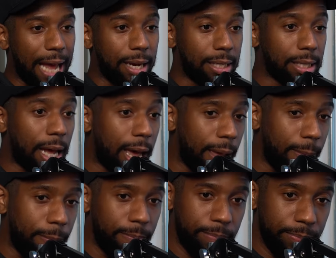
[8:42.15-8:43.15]
at the
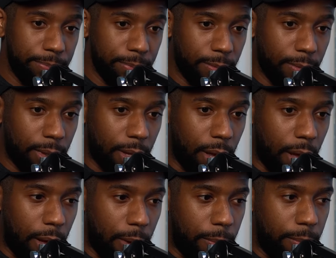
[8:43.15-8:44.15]
time, Mhm.
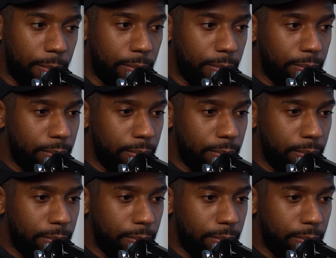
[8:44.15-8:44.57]
um,